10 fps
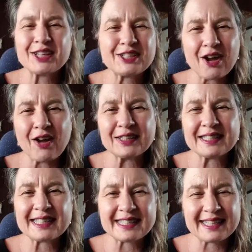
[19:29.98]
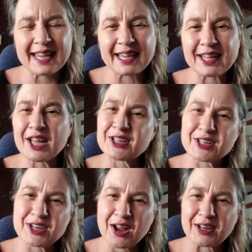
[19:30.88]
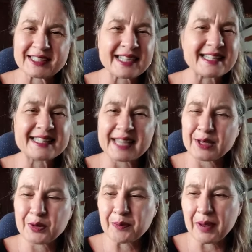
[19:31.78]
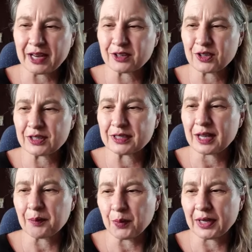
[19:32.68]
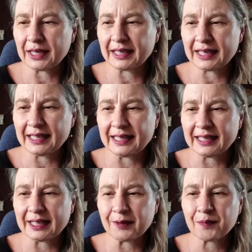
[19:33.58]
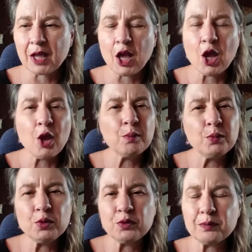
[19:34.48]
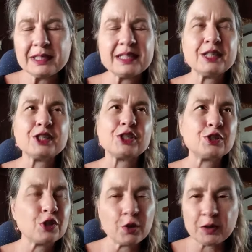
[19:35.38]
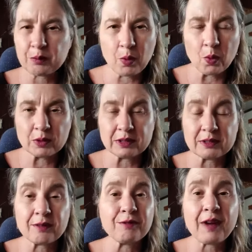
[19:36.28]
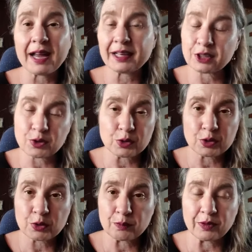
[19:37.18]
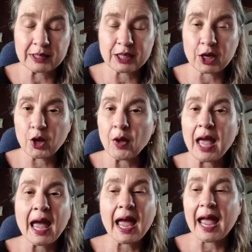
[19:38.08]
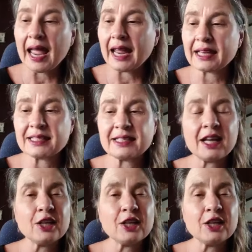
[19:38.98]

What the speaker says: Dance, sing, chant, say your mantras, and bring in healing. Movement is so important. Find a YouTube video and